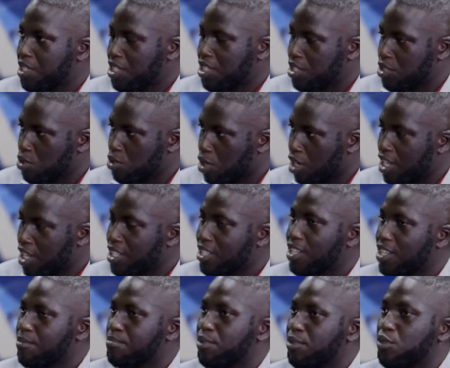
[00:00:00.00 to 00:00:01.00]
data is
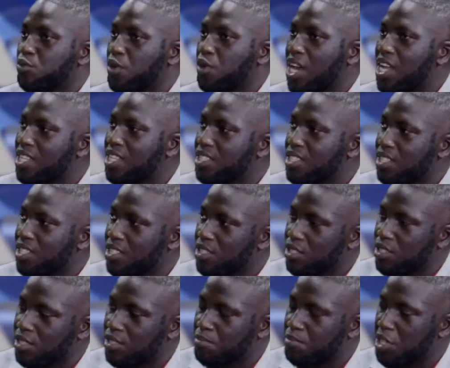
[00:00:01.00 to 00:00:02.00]
collected, but whilst data
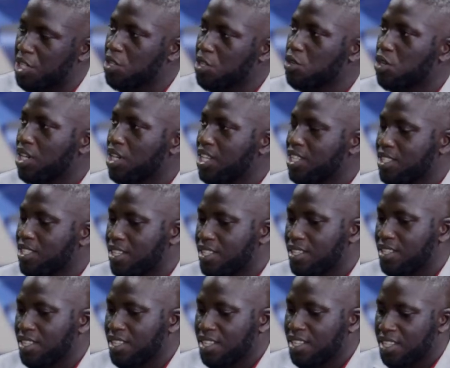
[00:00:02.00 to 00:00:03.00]
is being collected,